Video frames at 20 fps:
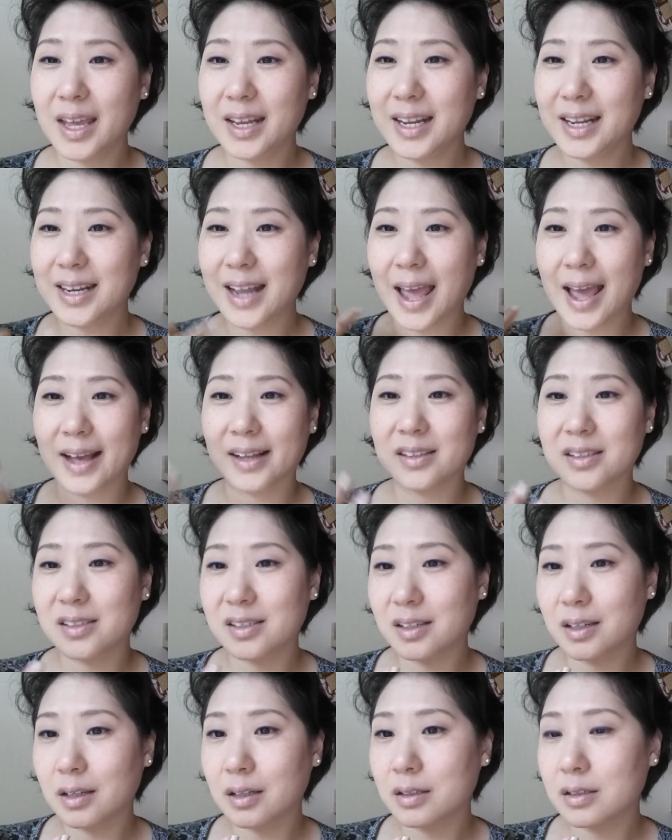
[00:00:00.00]
it
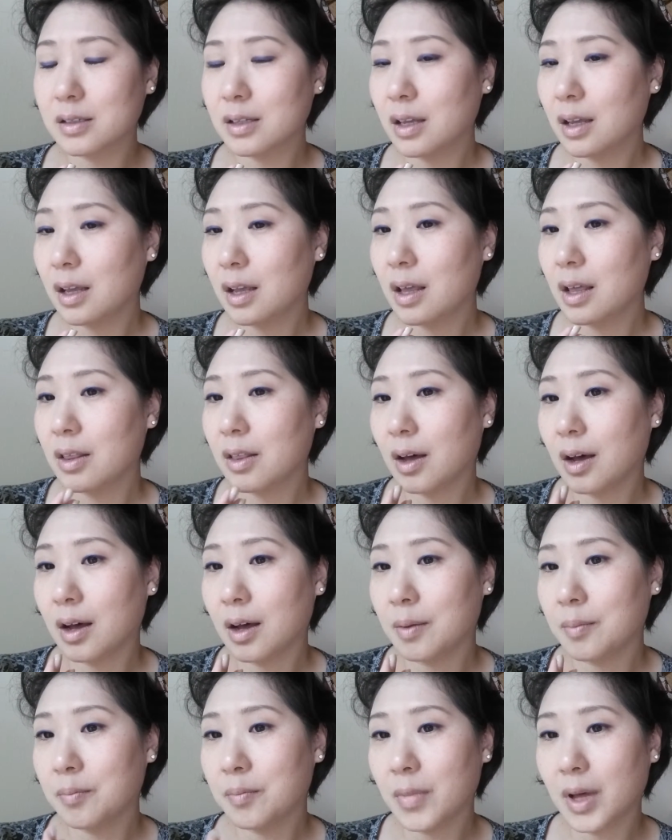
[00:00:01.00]
enhances
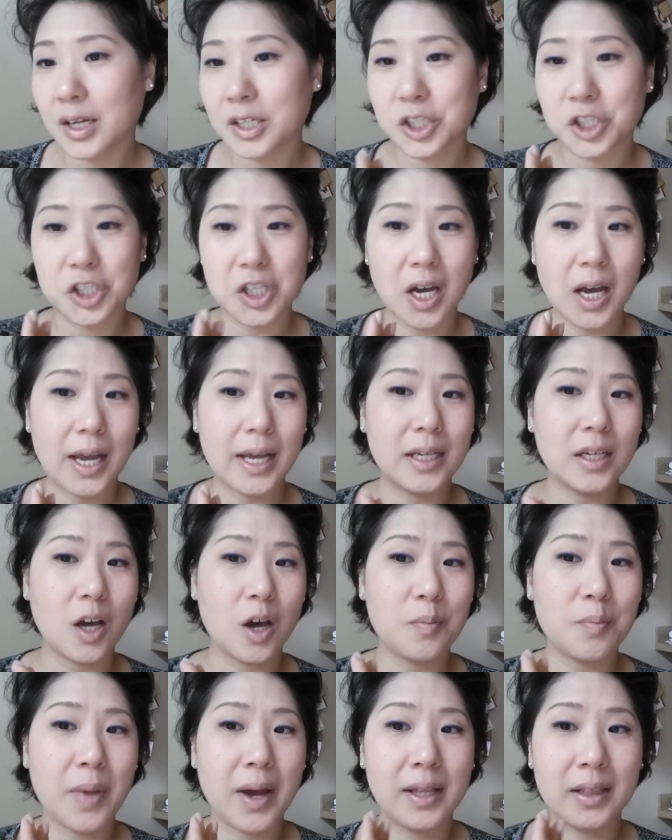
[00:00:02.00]
a shine
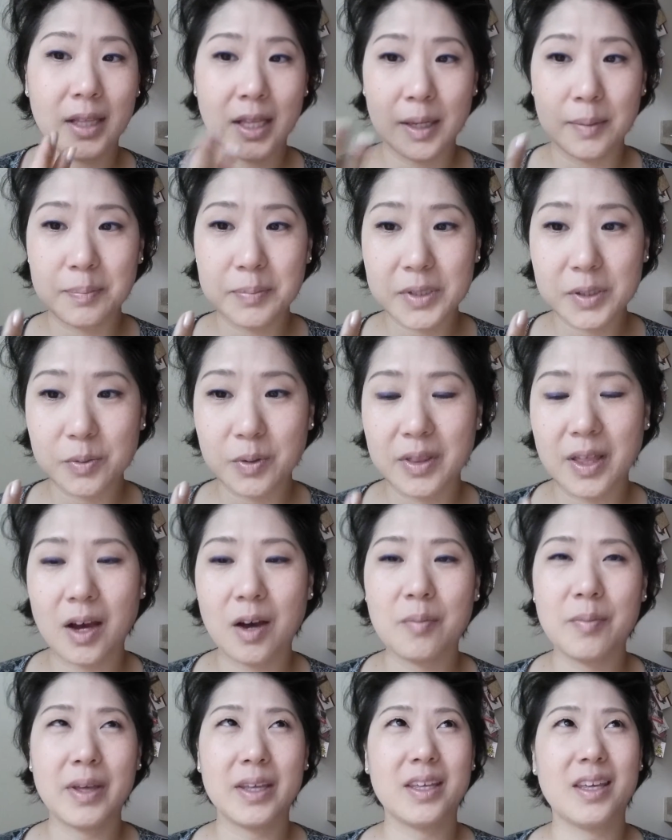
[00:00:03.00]
on my lips
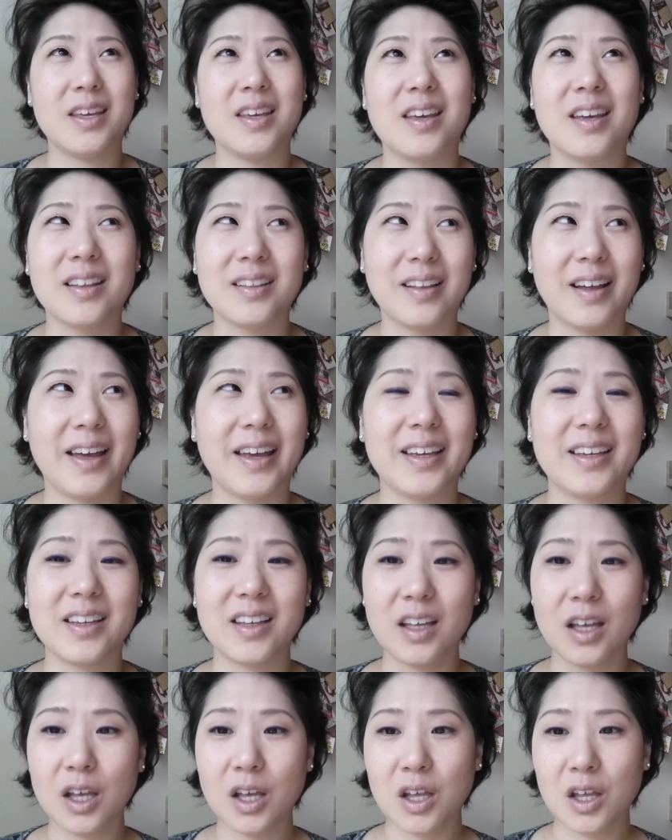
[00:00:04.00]
without making it
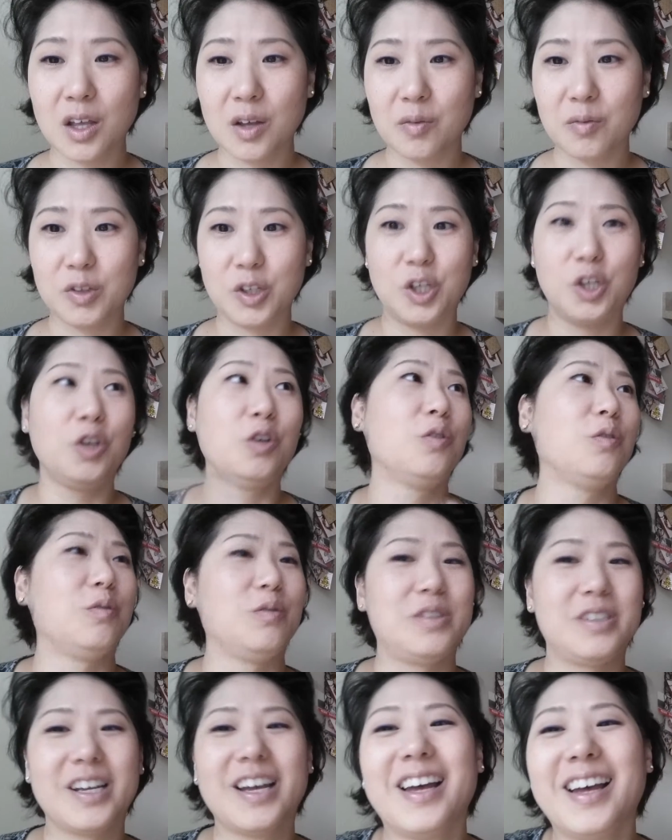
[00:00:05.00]
like
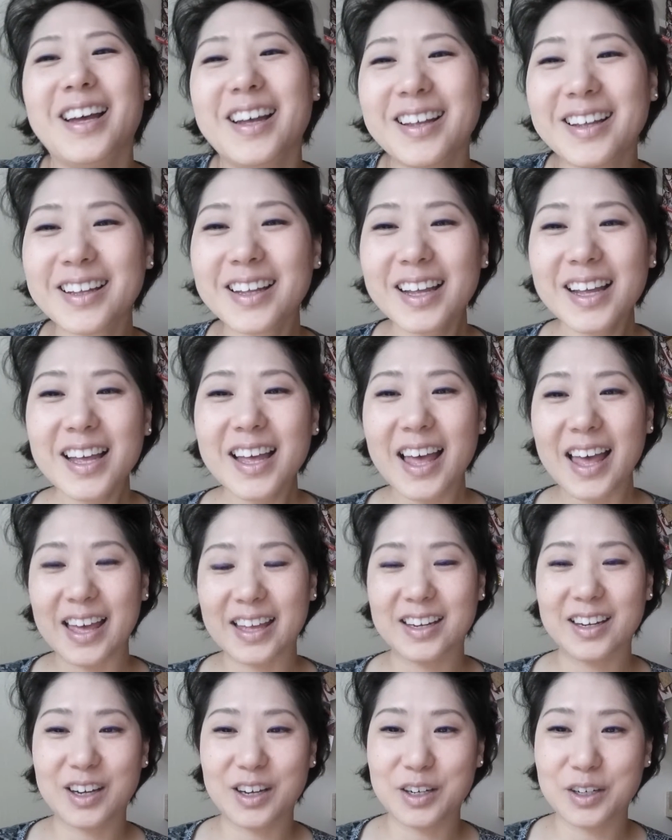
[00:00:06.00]
huge.
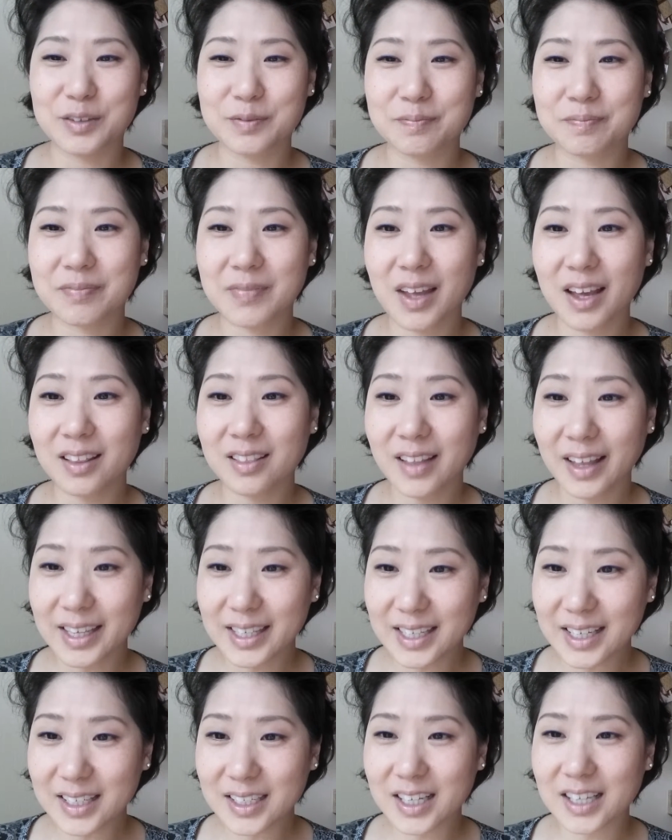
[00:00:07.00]
And I
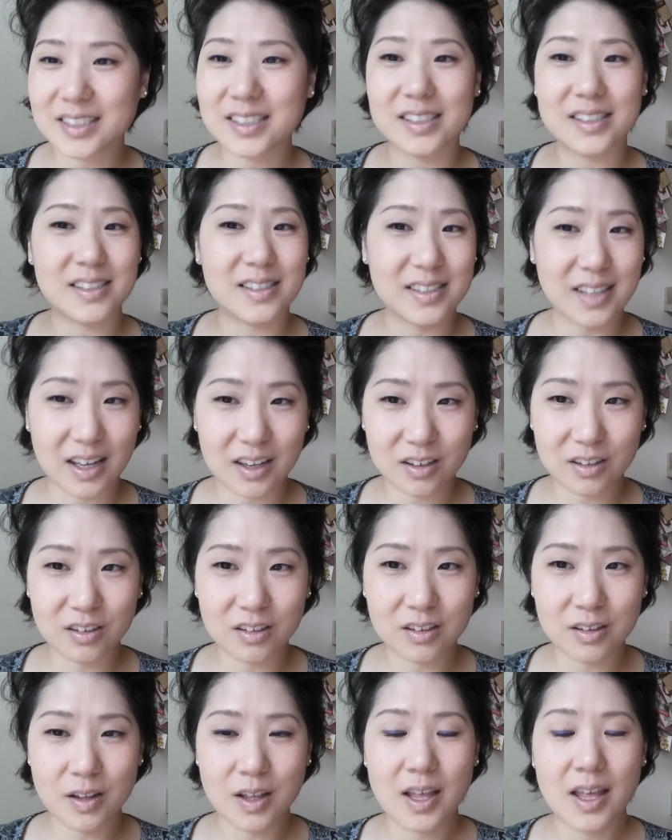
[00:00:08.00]
like it because it's
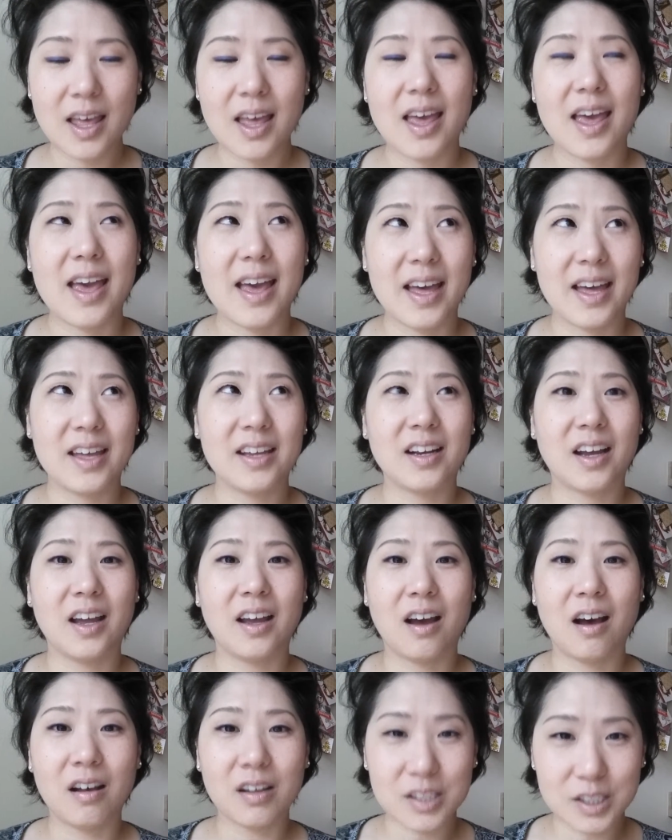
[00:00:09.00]
subtle, and
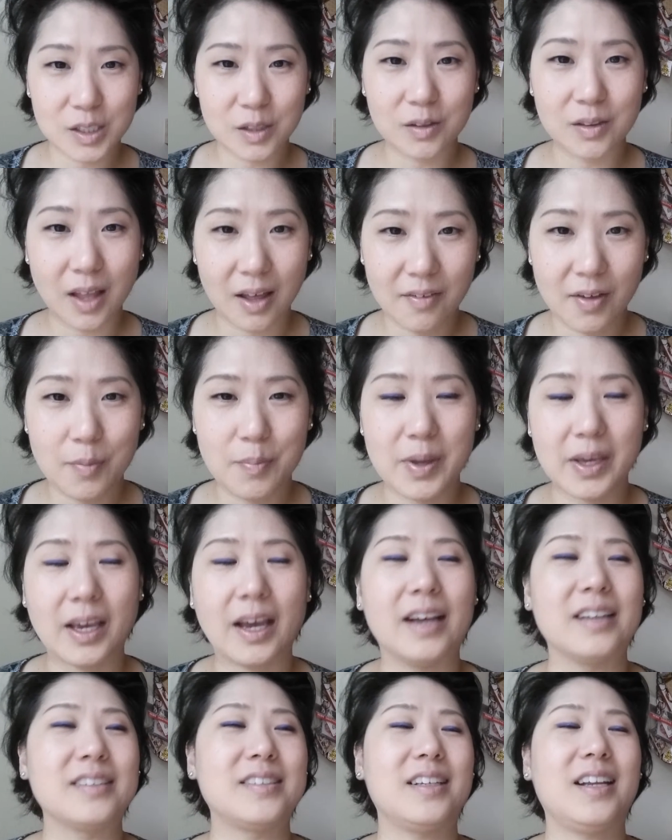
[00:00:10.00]
I also love it
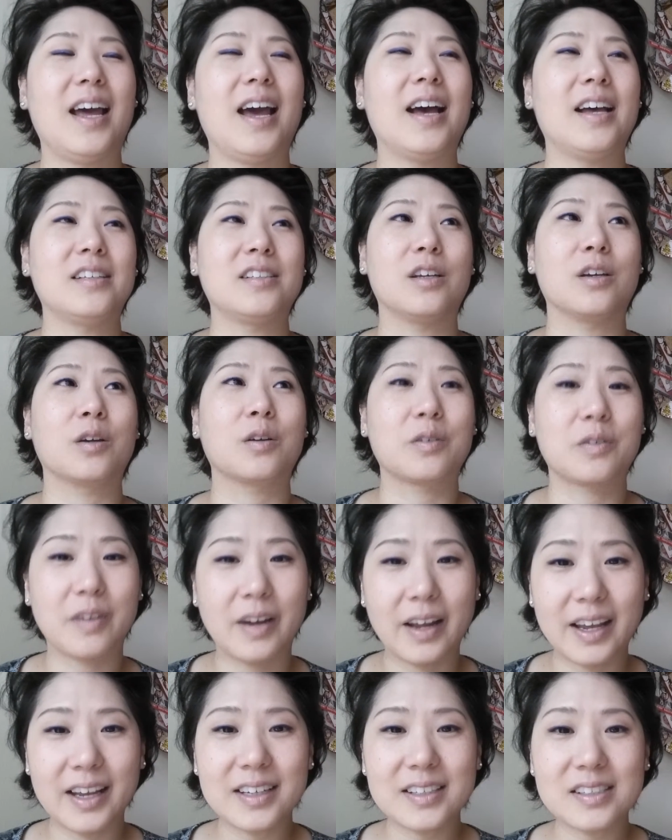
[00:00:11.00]
because it has a
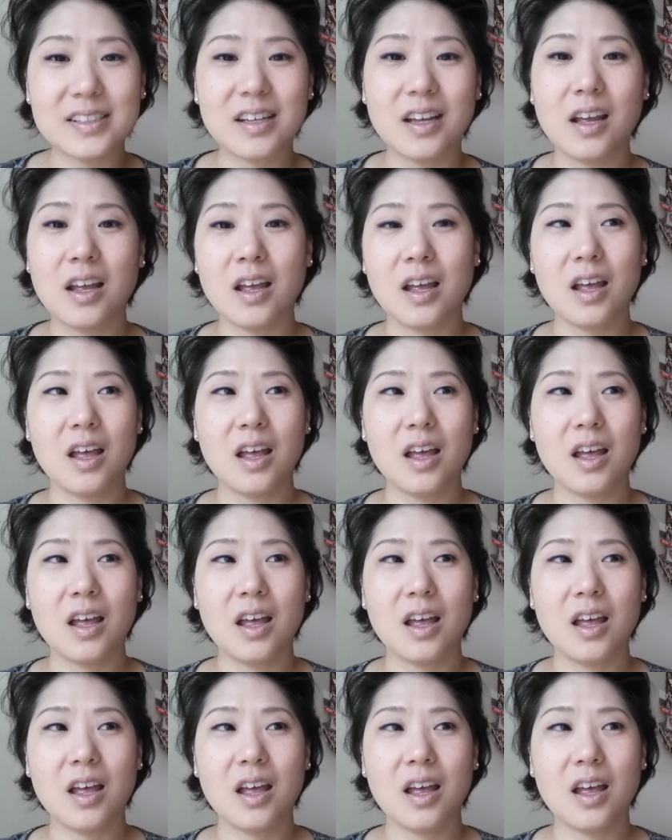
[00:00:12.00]
great